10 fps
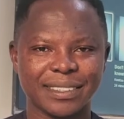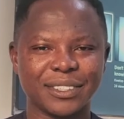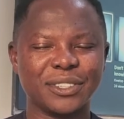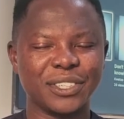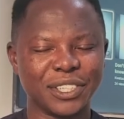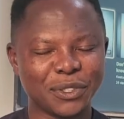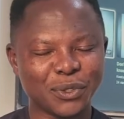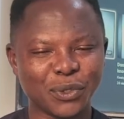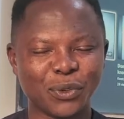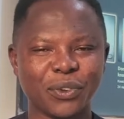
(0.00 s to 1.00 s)
You need
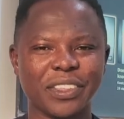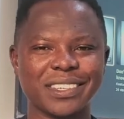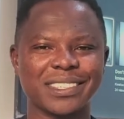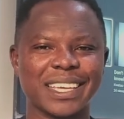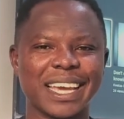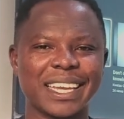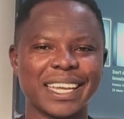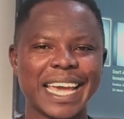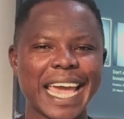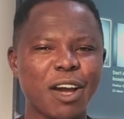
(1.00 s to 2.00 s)
to know this and
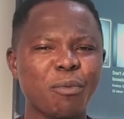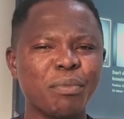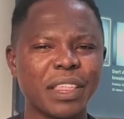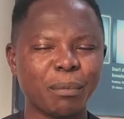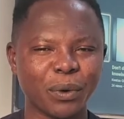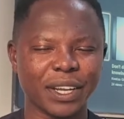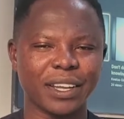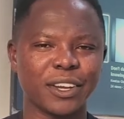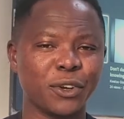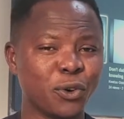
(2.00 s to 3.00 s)
help them with
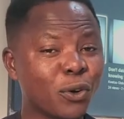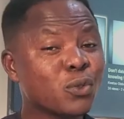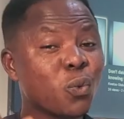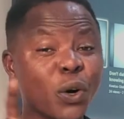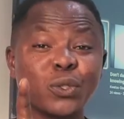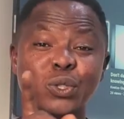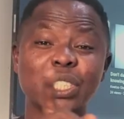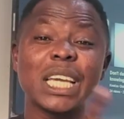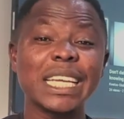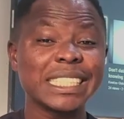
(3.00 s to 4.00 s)
it. Don't want to
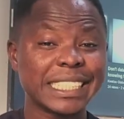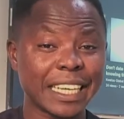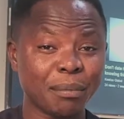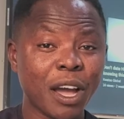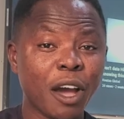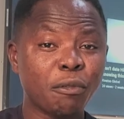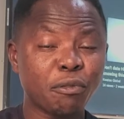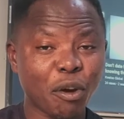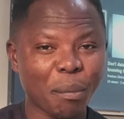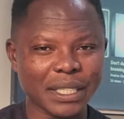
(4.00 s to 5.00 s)
change them
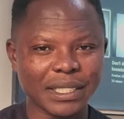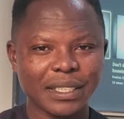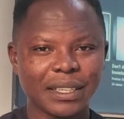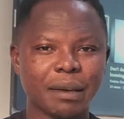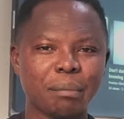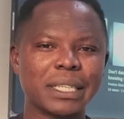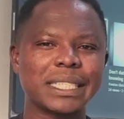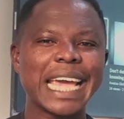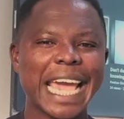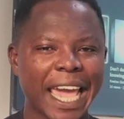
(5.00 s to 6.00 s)
from it, but
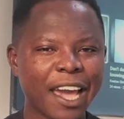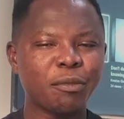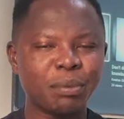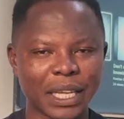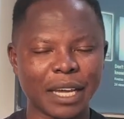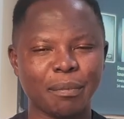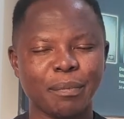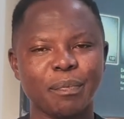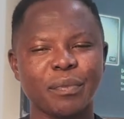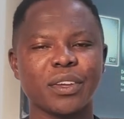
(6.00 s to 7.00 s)
help
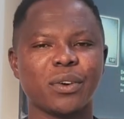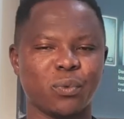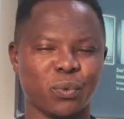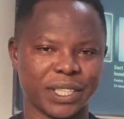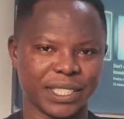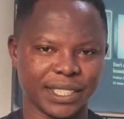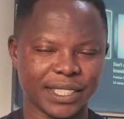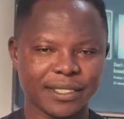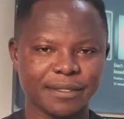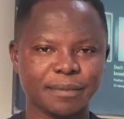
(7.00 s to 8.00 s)
them with
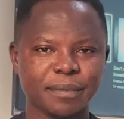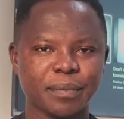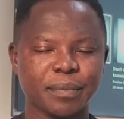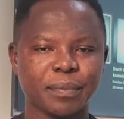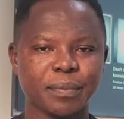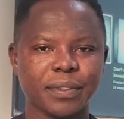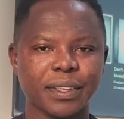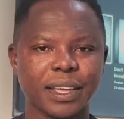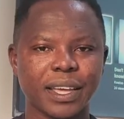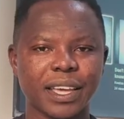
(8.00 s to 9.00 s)
it.
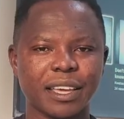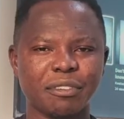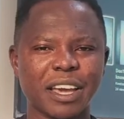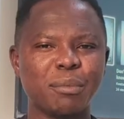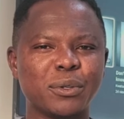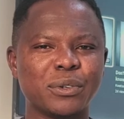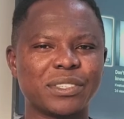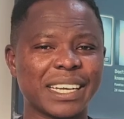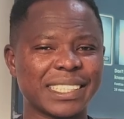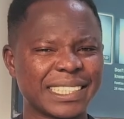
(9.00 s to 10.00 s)
If you're to
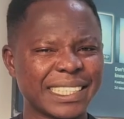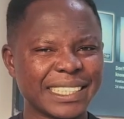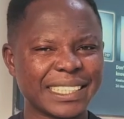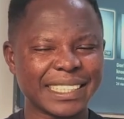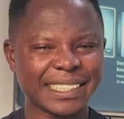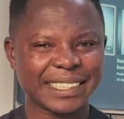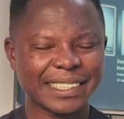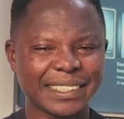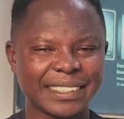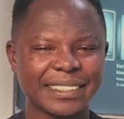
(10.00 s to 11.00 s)
succeed in
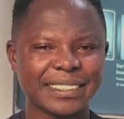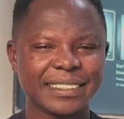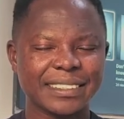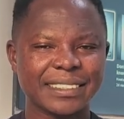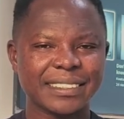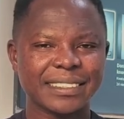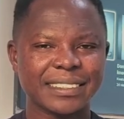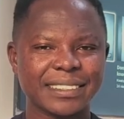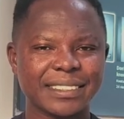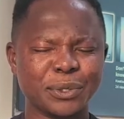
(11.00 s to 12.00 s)
this,
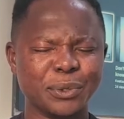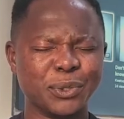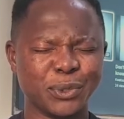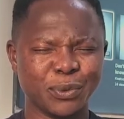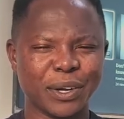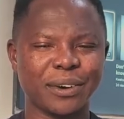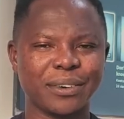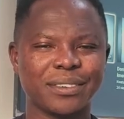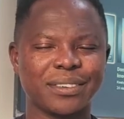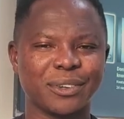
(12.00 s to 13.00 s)
you do
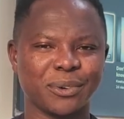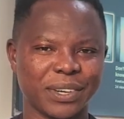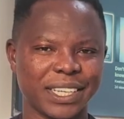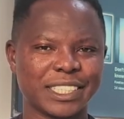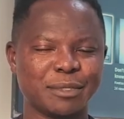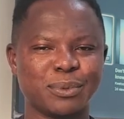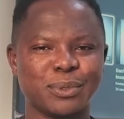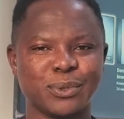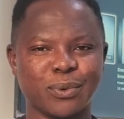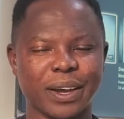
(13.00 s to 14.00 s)
well. Your relationship will
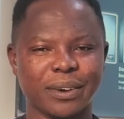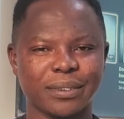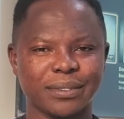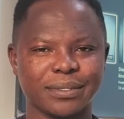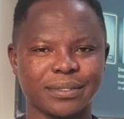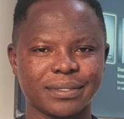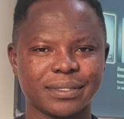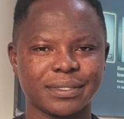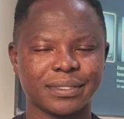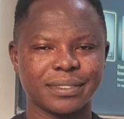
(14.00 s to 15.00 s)
do well.
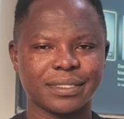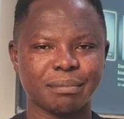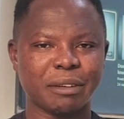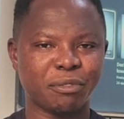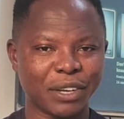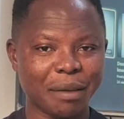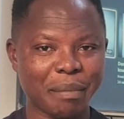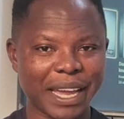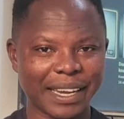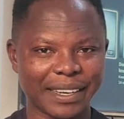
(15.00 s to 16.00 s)
But for the
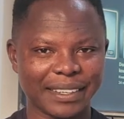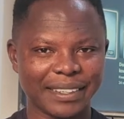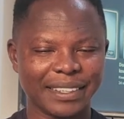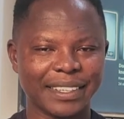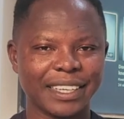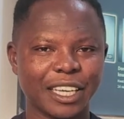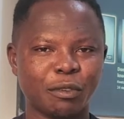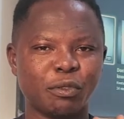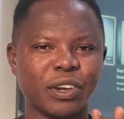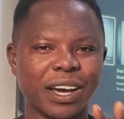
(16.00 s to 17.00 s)
men,
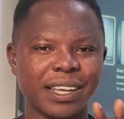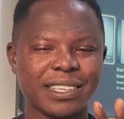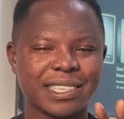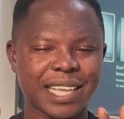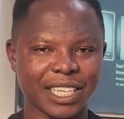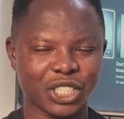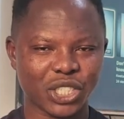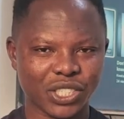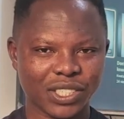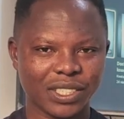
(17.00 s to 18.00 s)
if you are
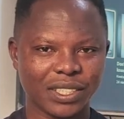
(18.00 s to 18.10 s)
such,